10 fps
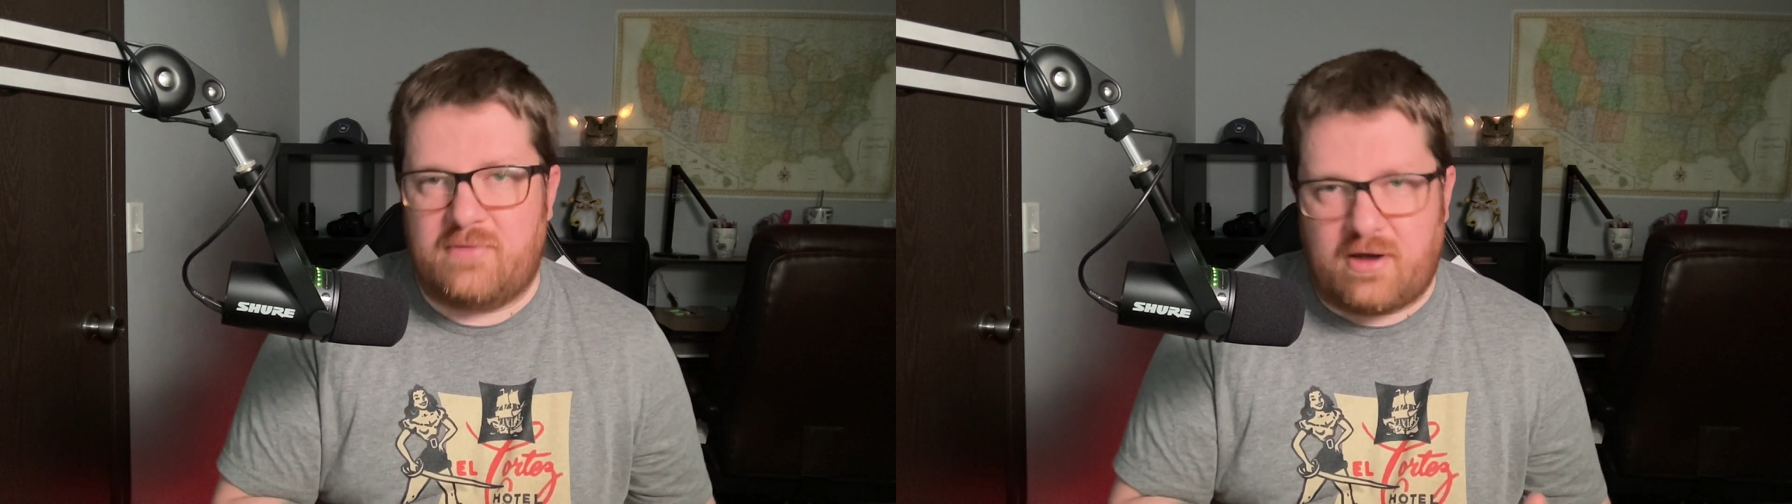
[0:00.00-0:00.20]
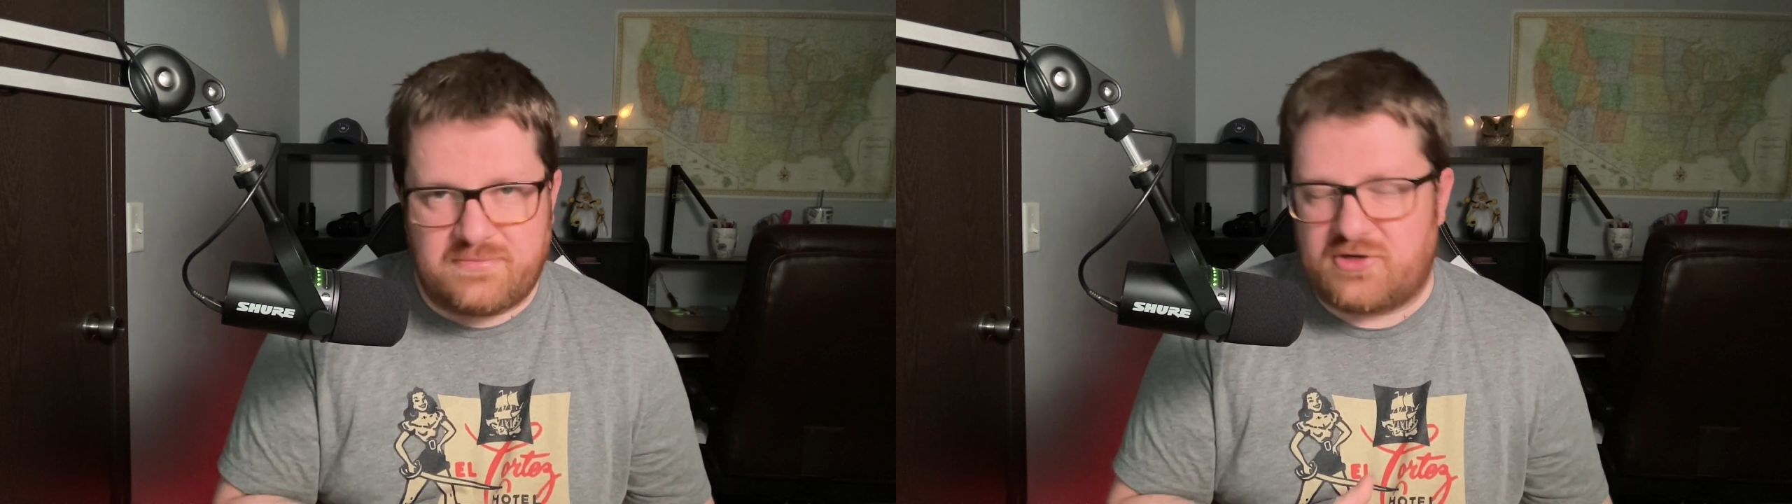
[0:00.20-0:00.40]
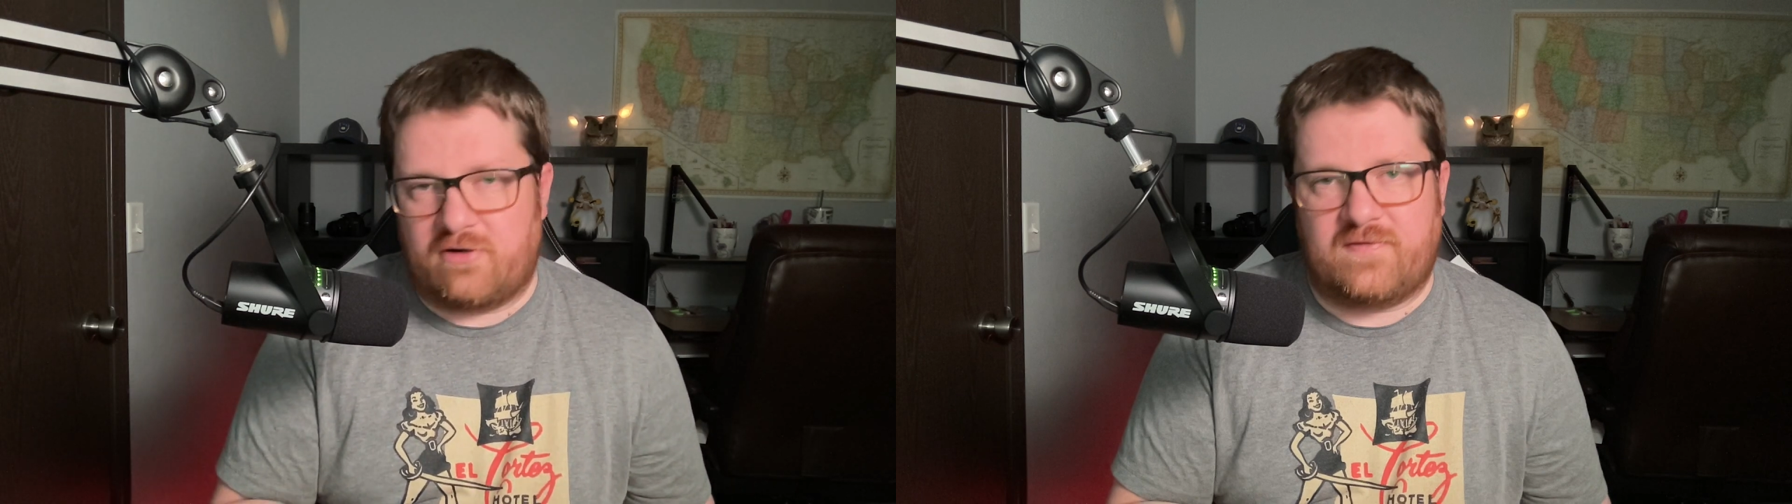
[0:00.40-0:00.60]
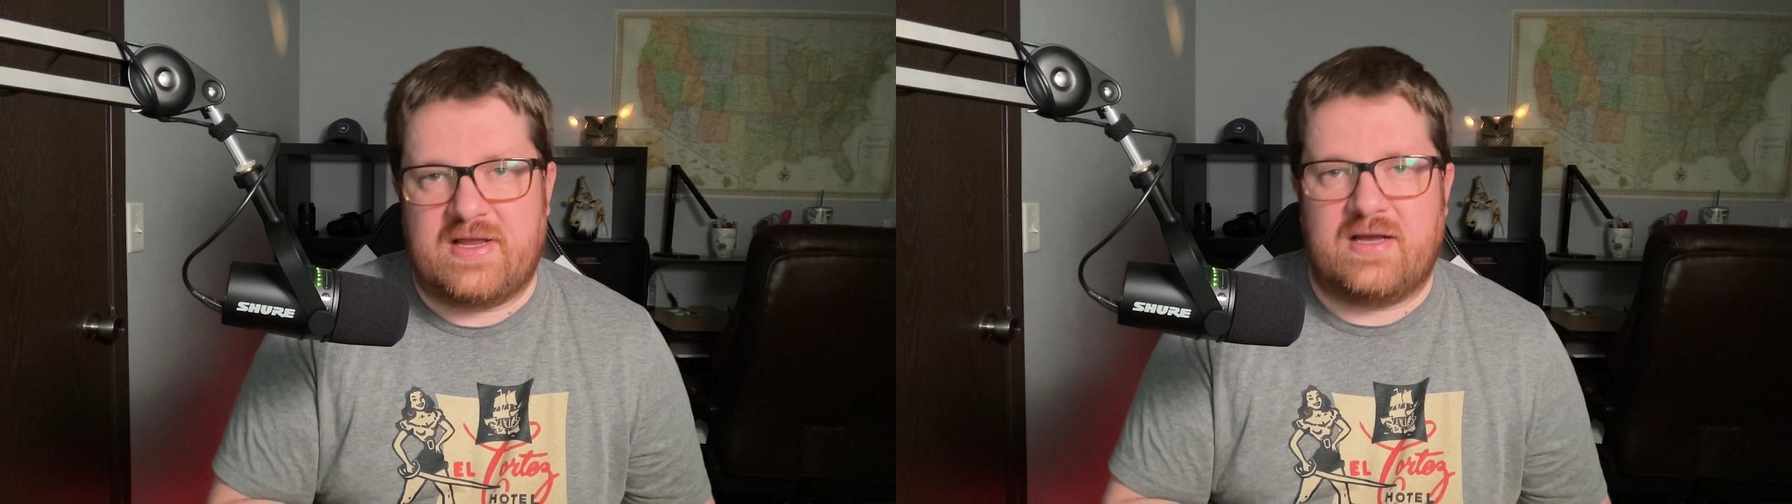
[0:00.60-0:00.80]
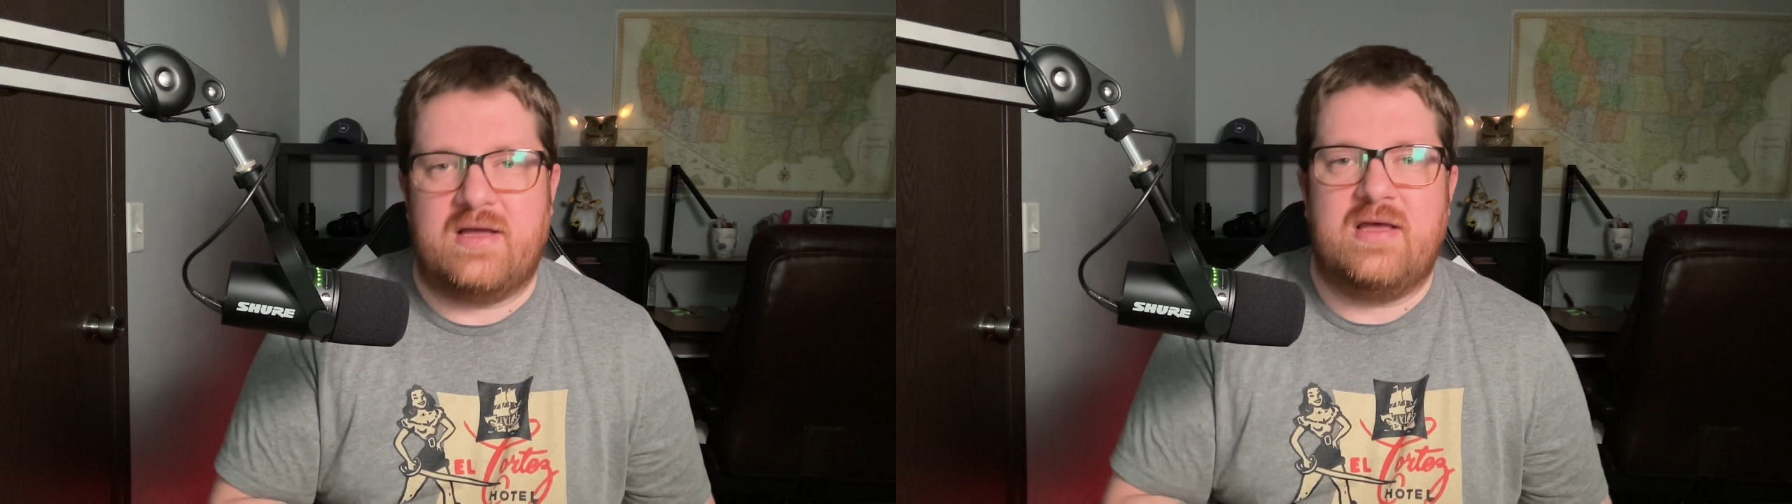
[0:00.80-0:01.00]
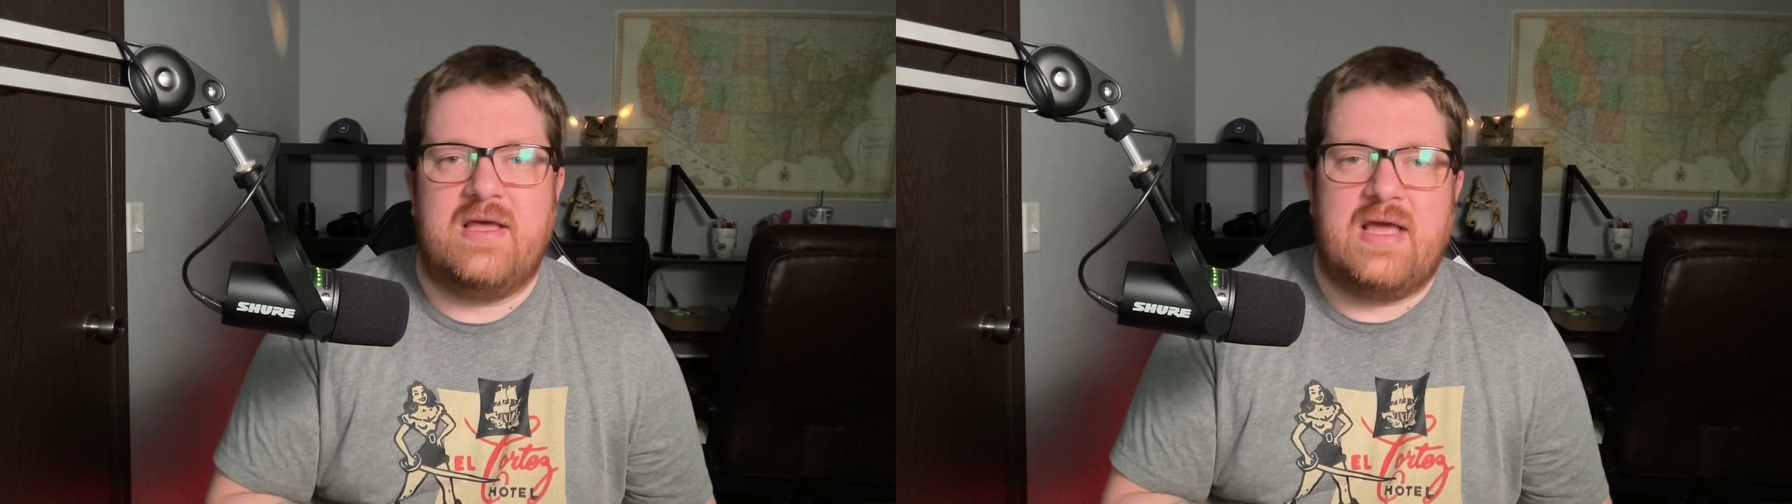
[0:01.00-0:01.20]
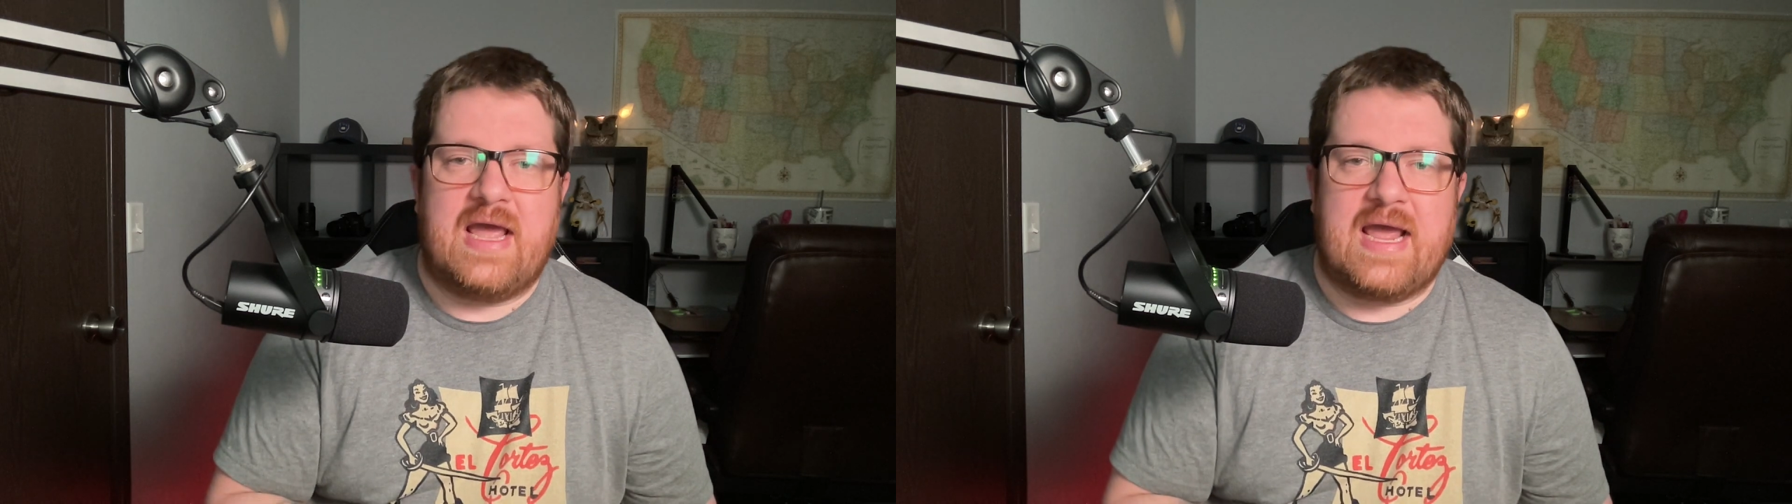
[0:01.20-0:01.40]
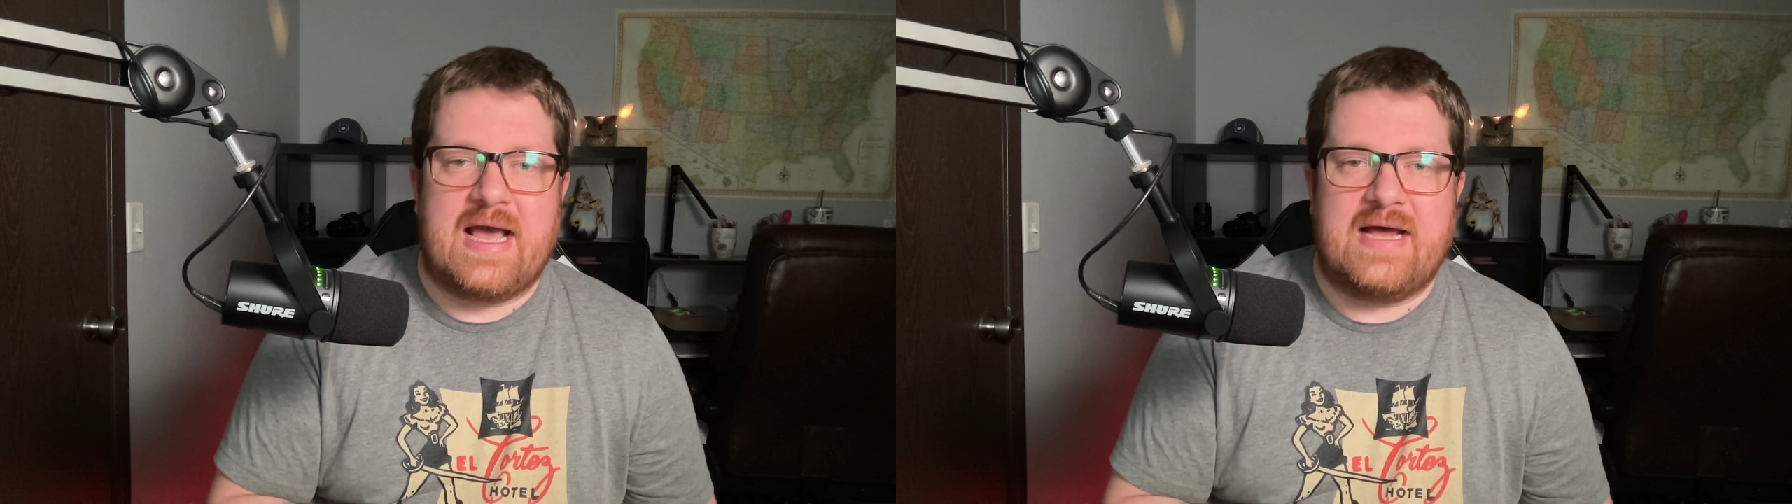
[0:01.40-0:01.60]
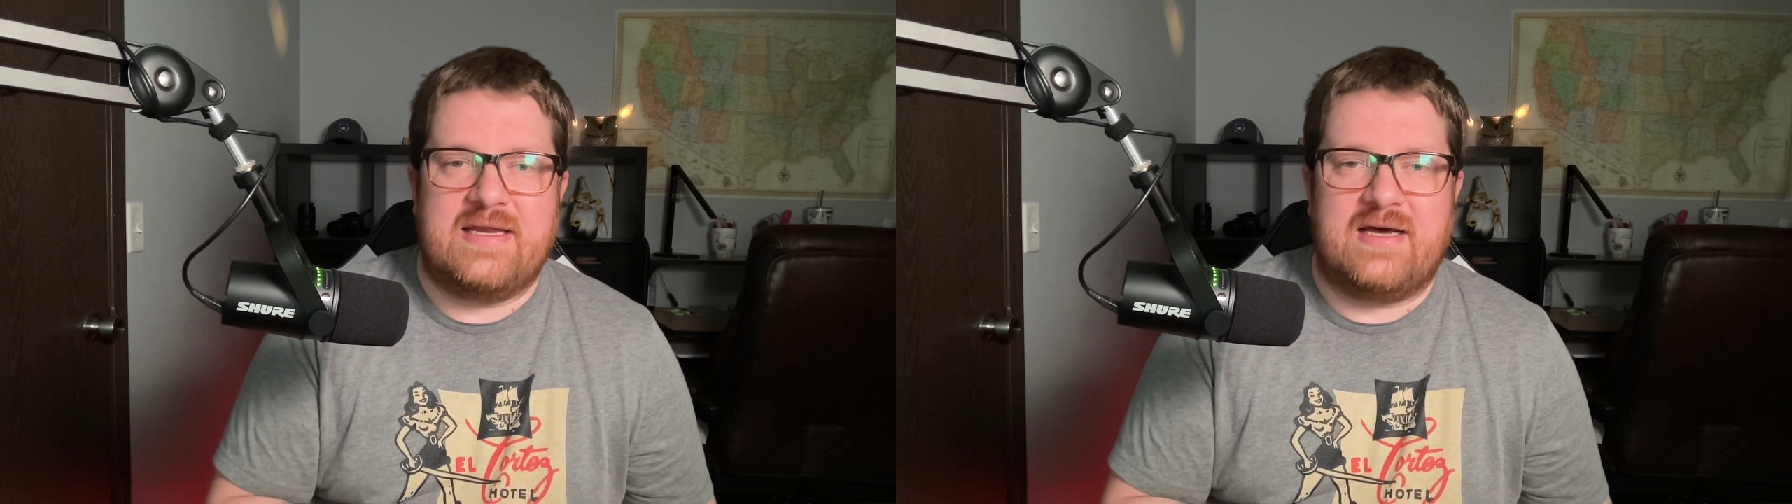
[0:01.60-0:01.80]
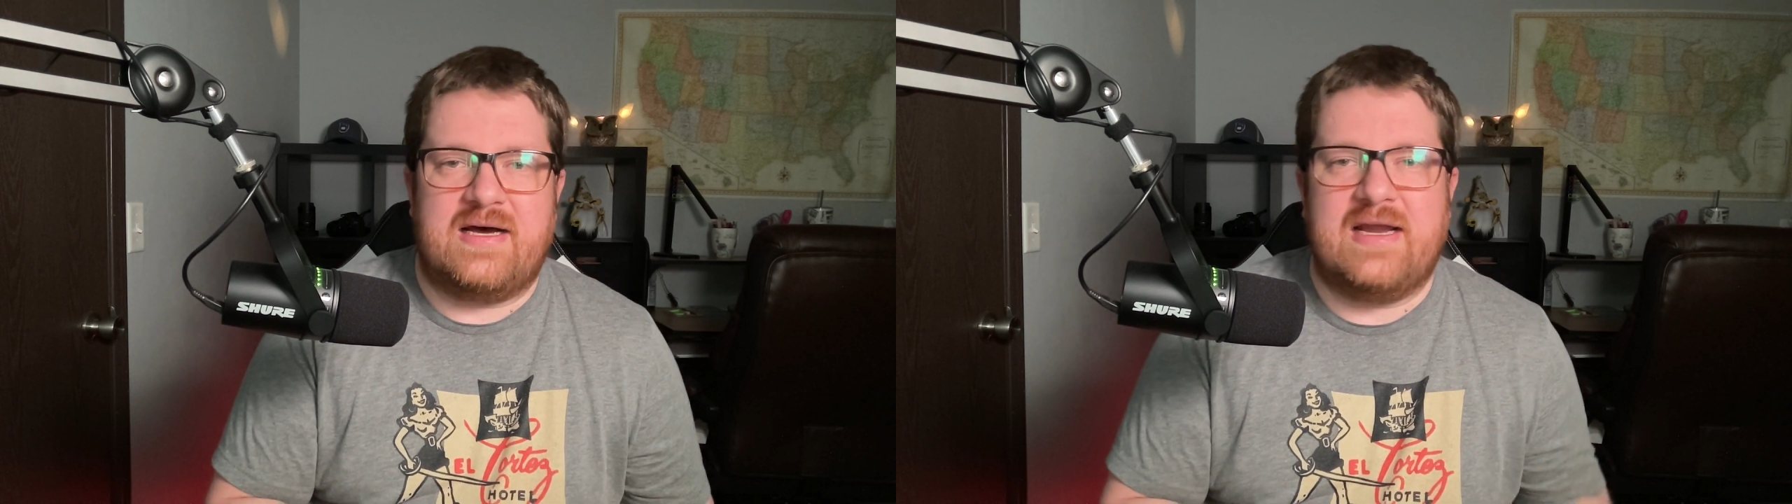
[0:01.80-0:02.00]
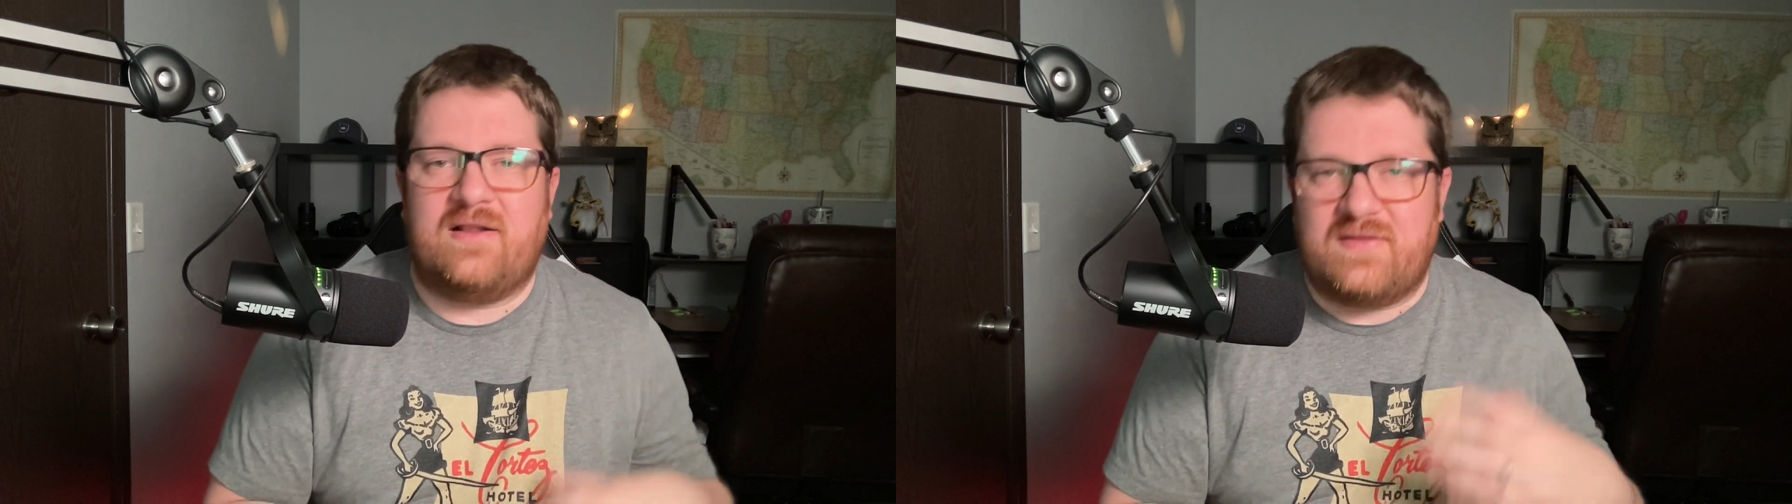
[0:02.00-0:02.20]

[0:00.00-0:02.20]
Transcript: observing, and it'll at